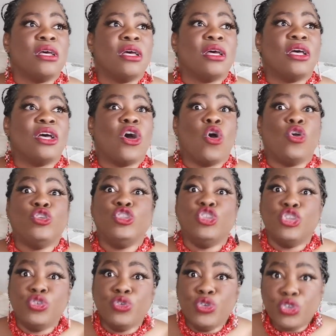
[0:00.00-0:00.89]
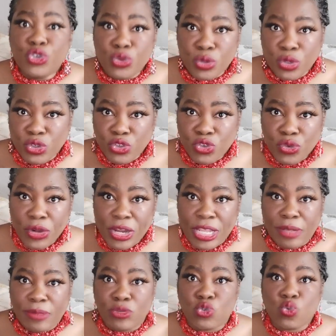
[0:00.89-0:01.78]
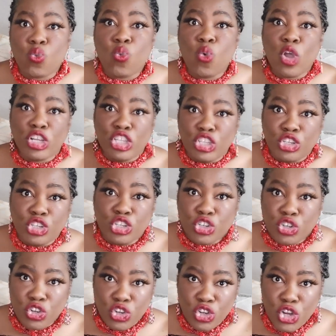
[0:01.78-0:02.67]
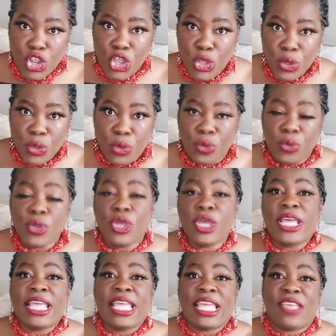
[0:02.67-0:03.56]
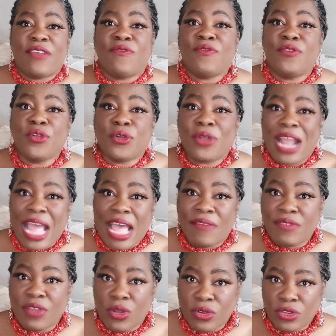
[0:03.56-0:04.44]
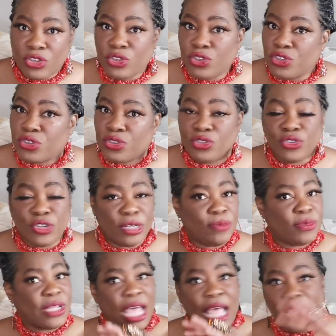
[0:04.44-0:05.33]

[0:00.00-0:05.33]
unusual dreams, what you should do if you're having unusual dreams.